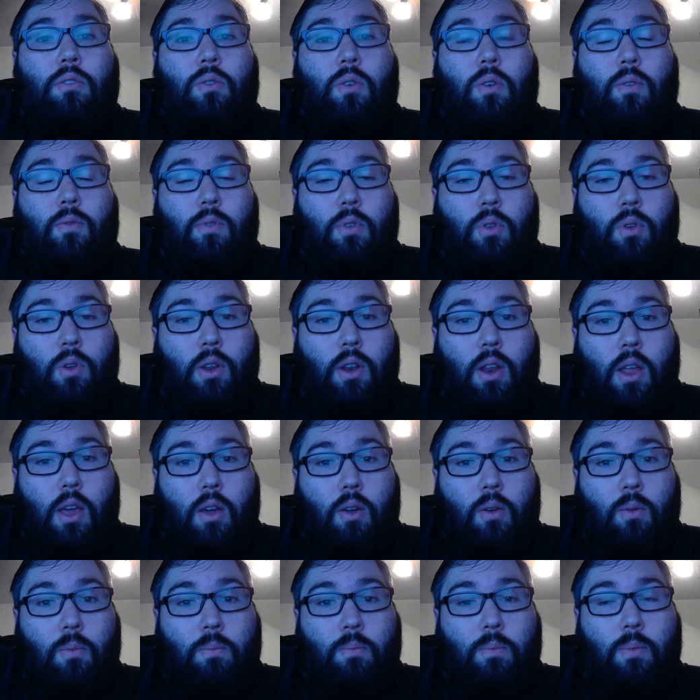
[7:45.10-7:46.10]
So if you need
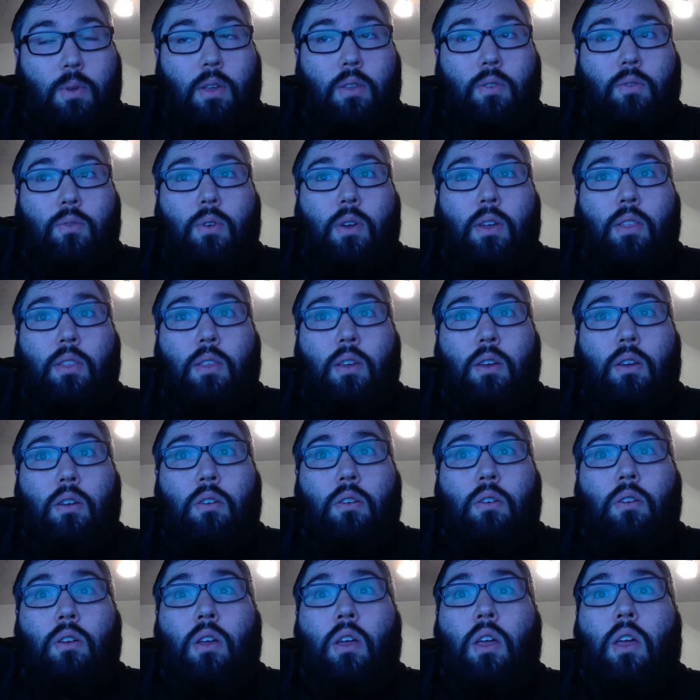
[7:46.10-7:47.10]
help, it's right
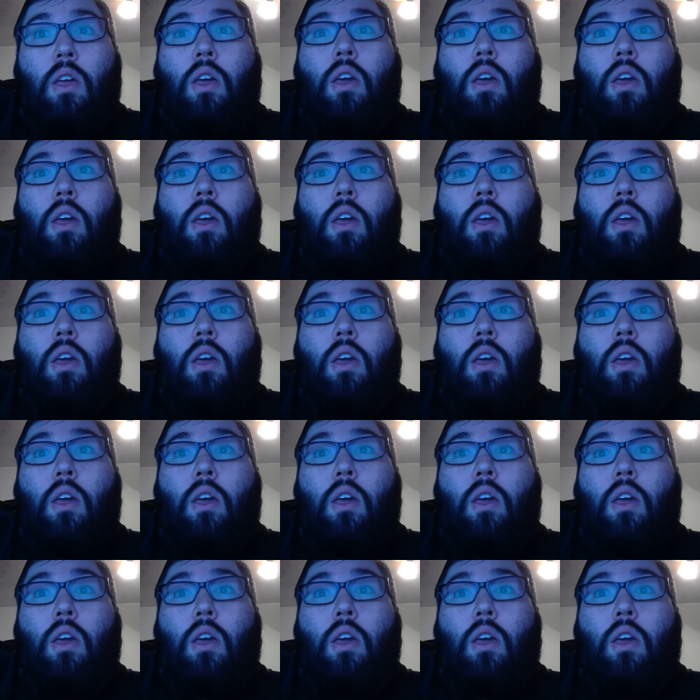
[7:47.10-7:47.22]
there.